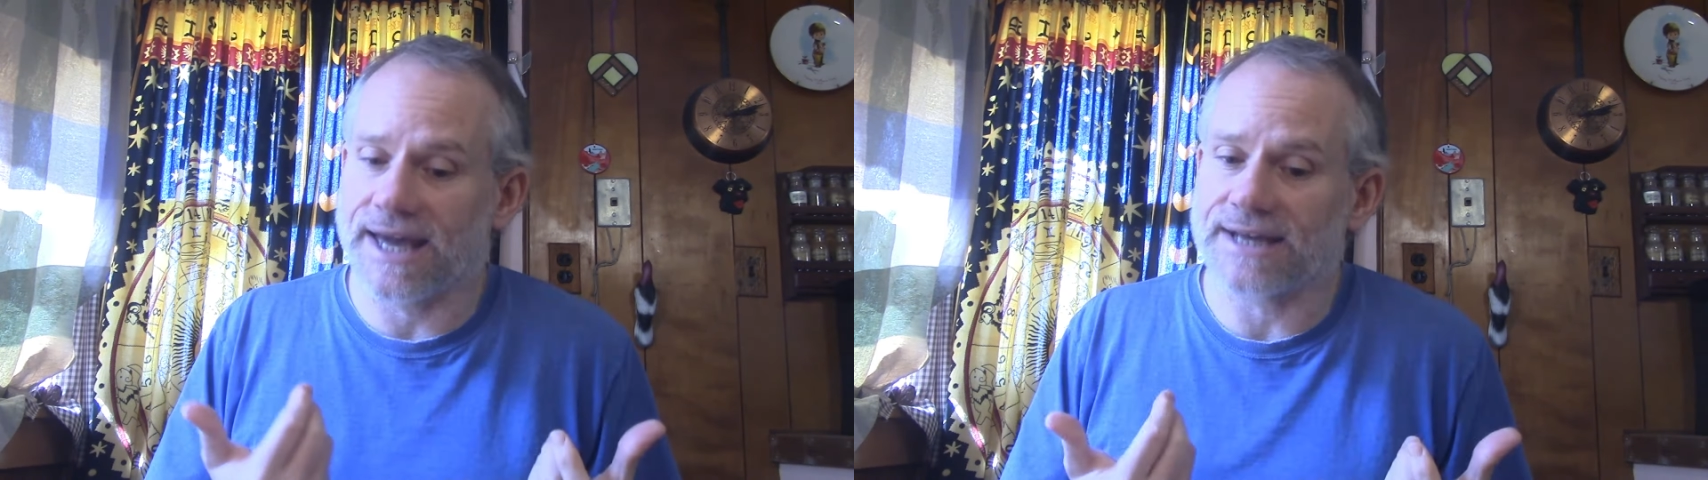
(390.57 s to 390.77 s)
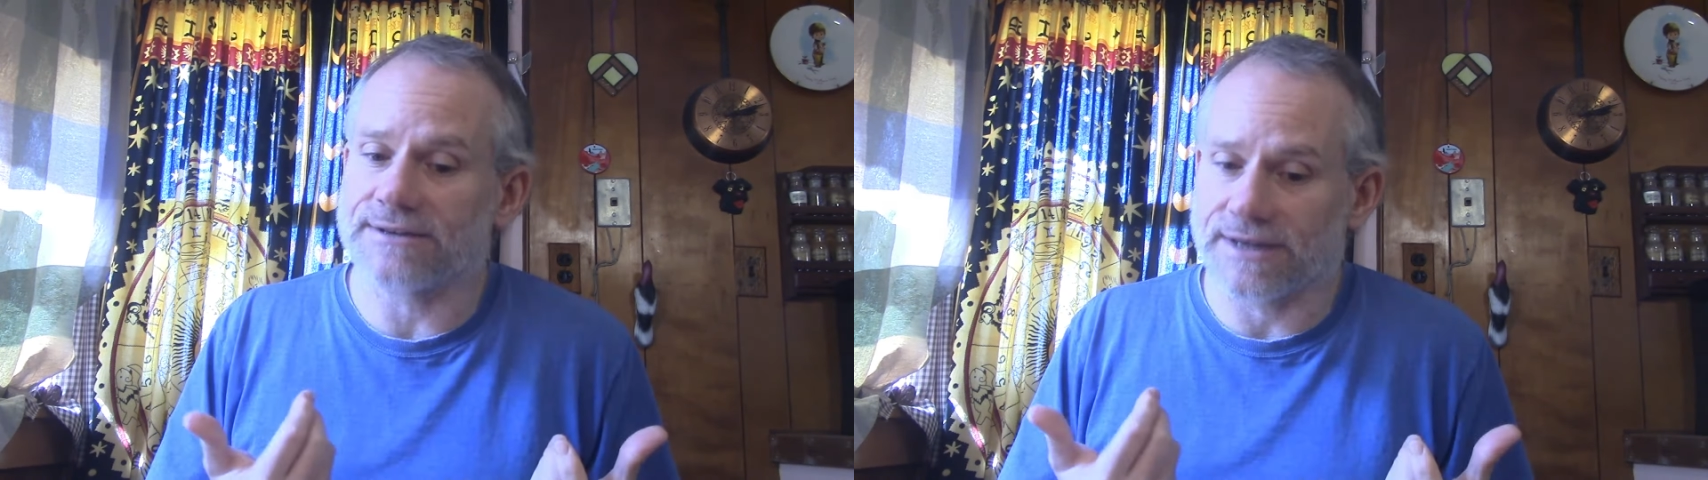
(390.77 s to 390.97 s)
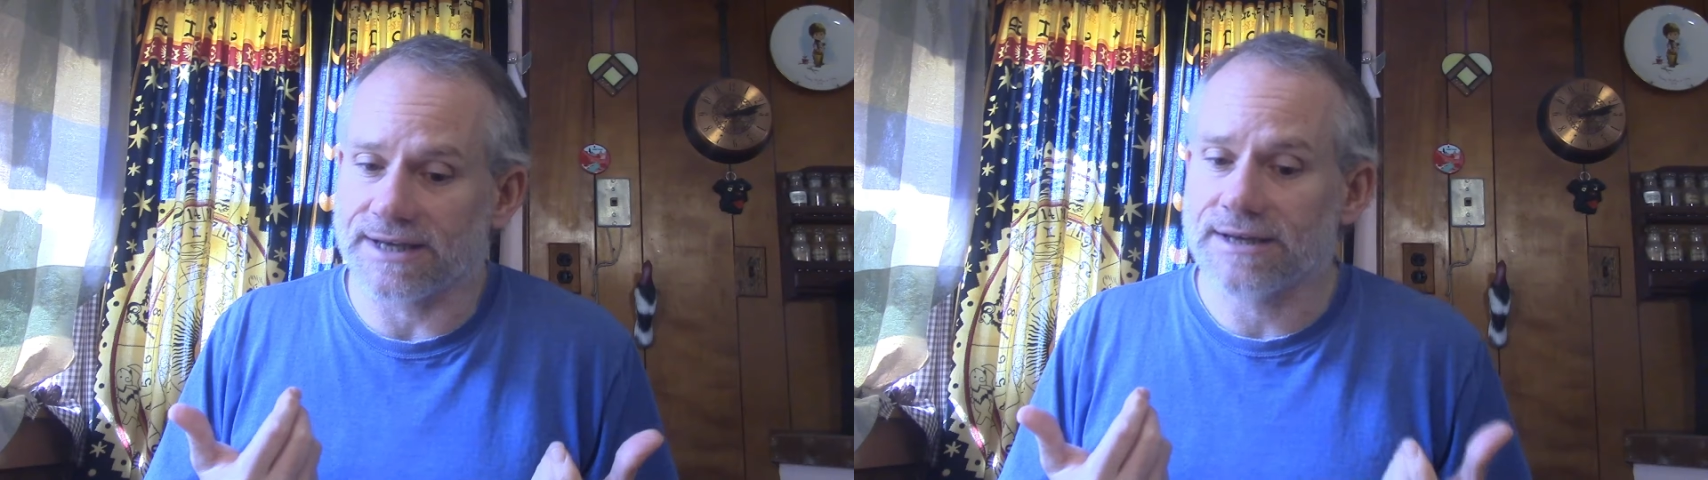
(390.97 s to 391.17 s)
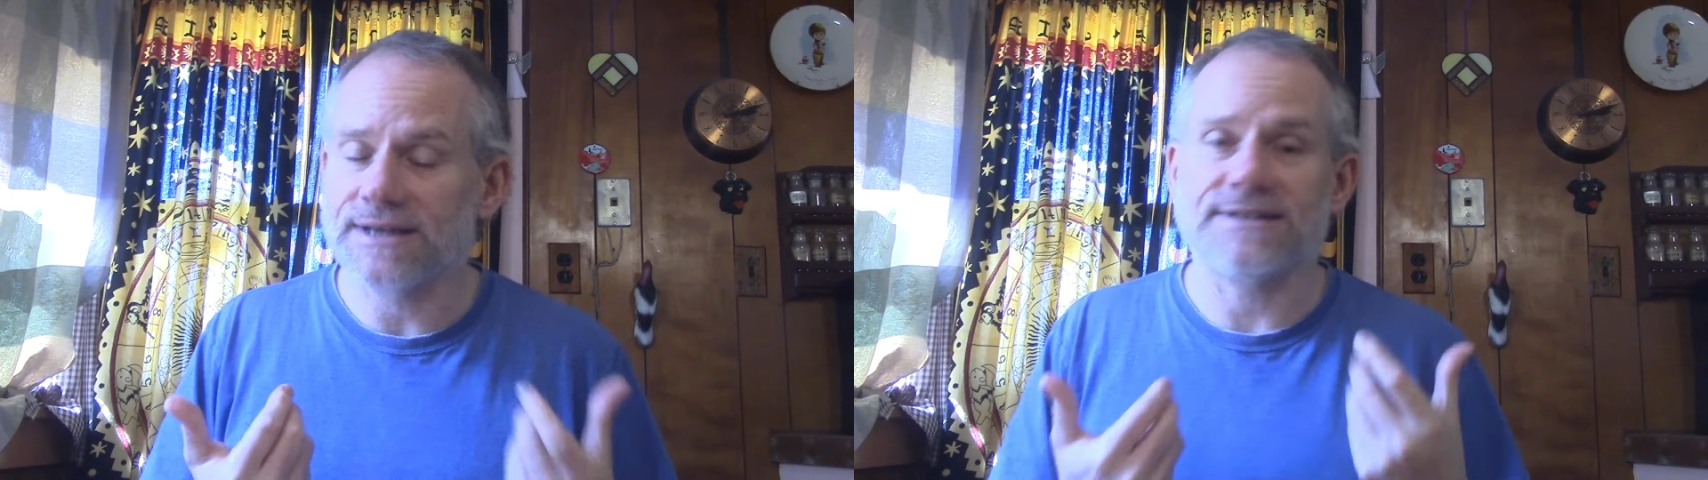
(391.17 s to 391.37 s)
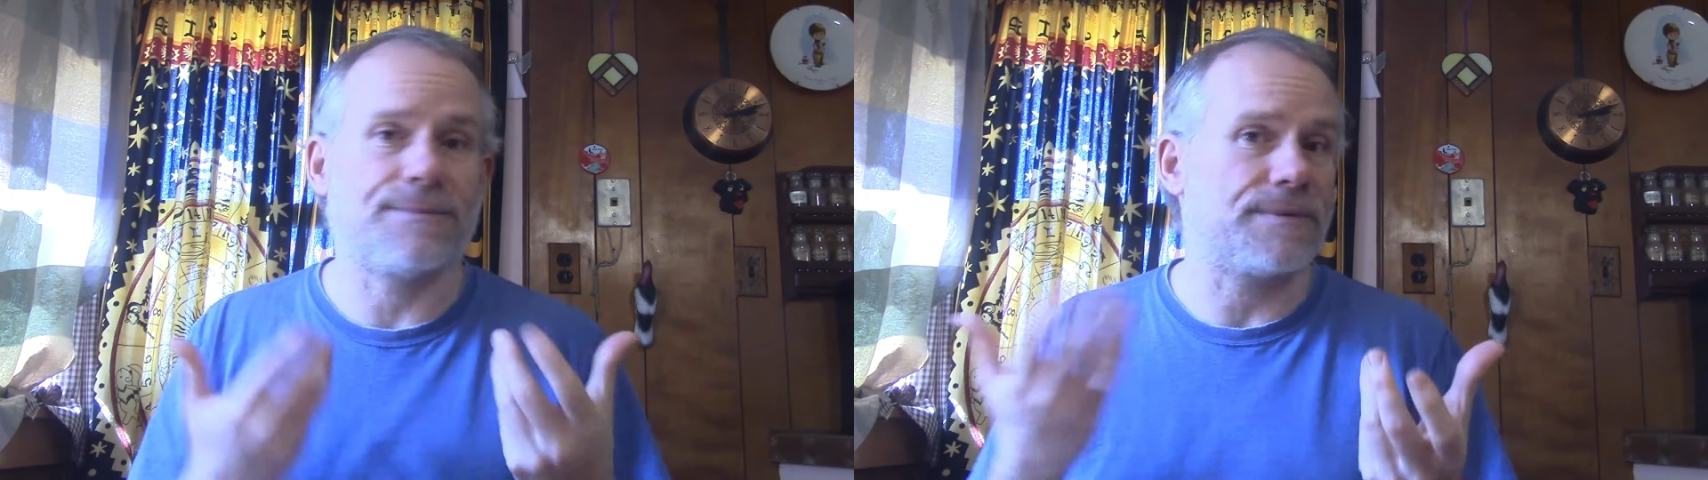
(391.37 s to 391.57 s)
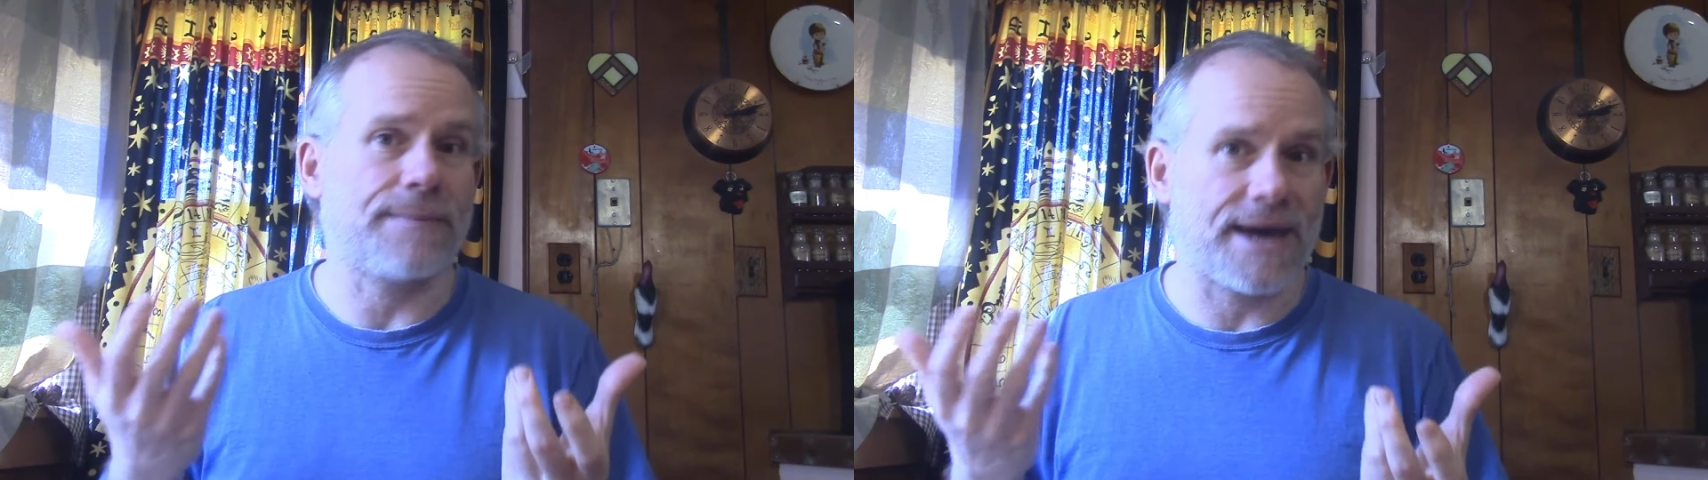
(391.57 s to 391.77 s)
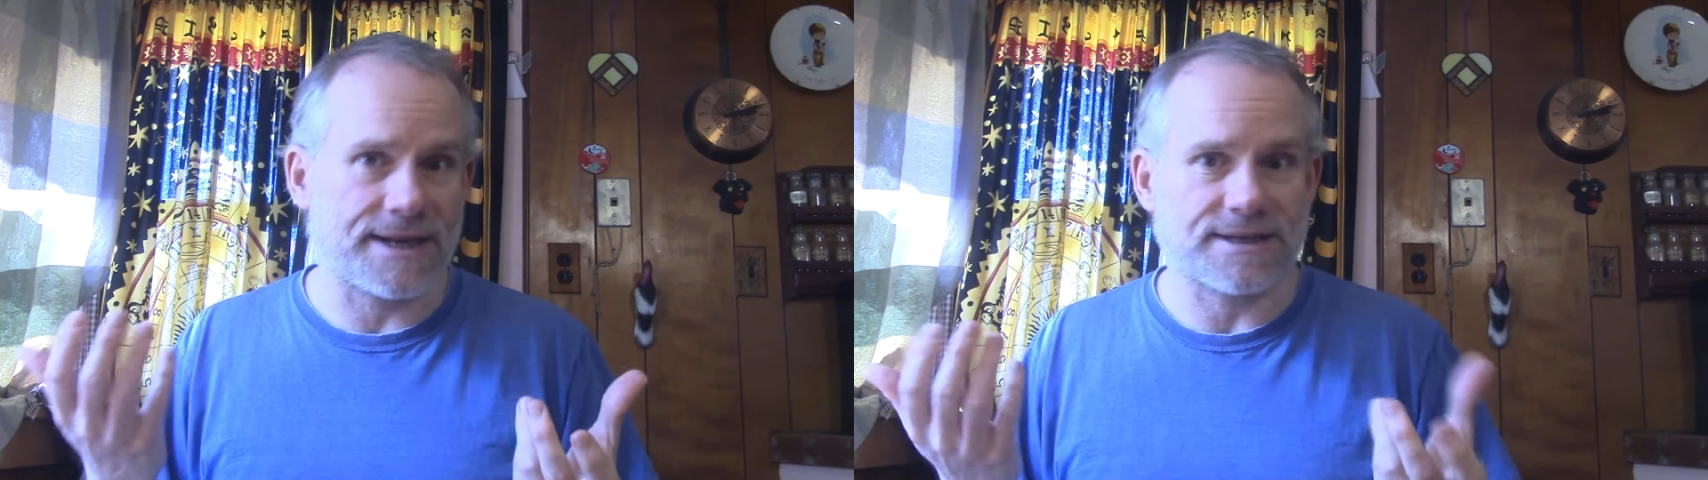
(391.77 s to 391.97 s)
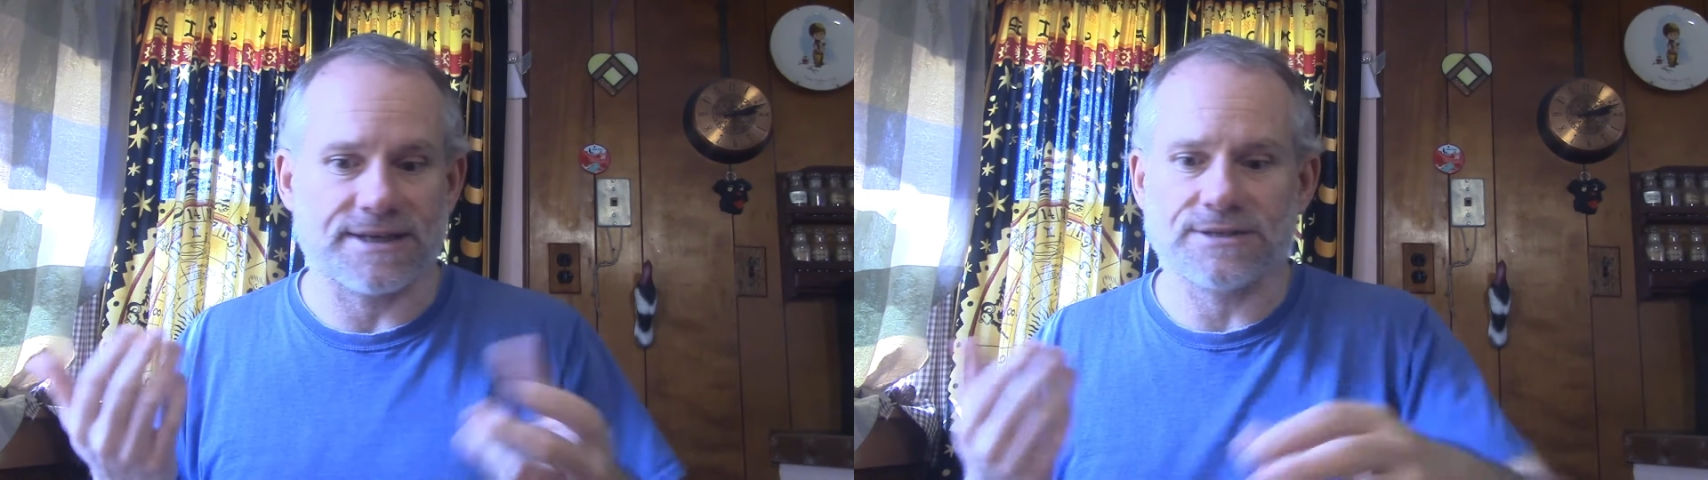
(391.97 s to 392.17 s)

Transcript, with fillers: handle it diplomatically